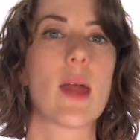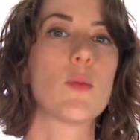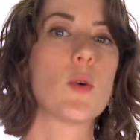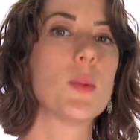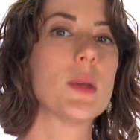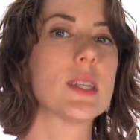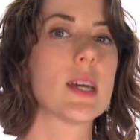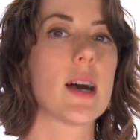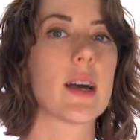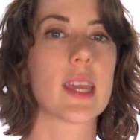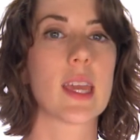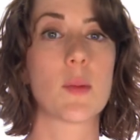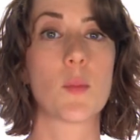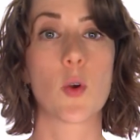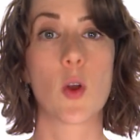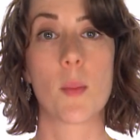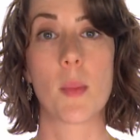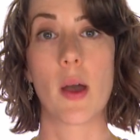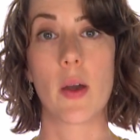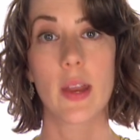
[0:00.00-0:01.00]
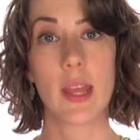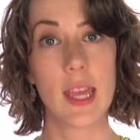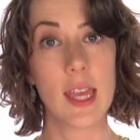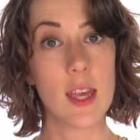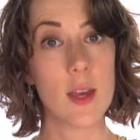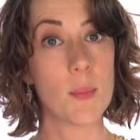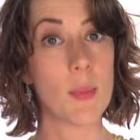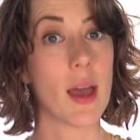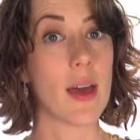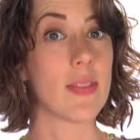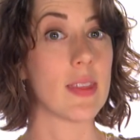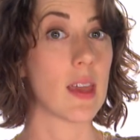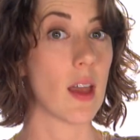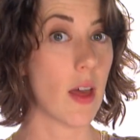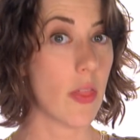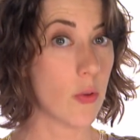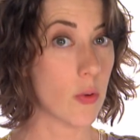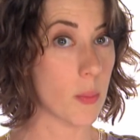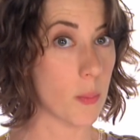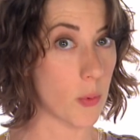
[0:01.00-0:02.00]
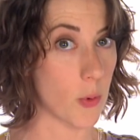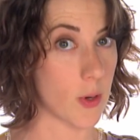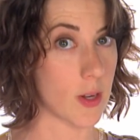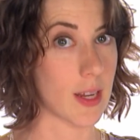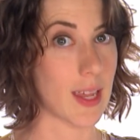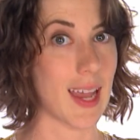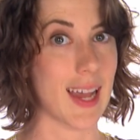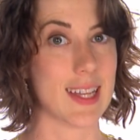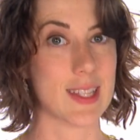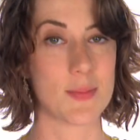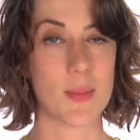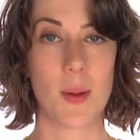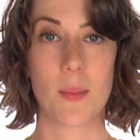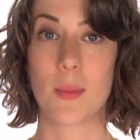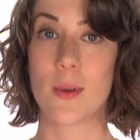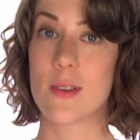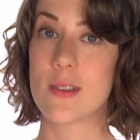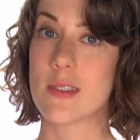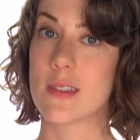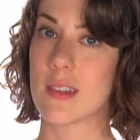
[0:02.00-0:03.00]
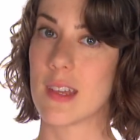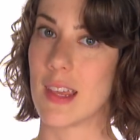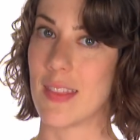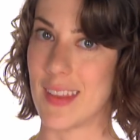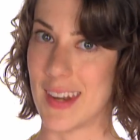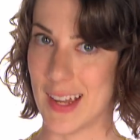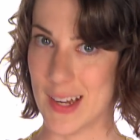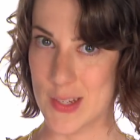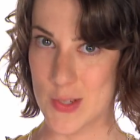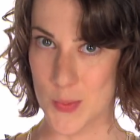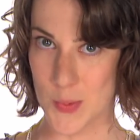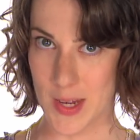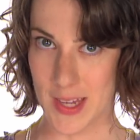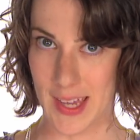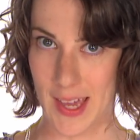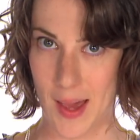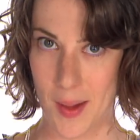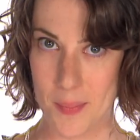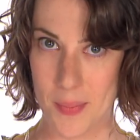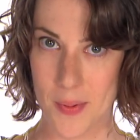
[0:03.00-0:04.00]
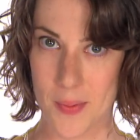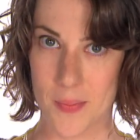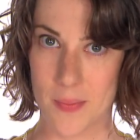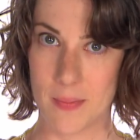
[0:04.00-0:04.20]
and we'll be talking more about him and the other important cast members in the next recap.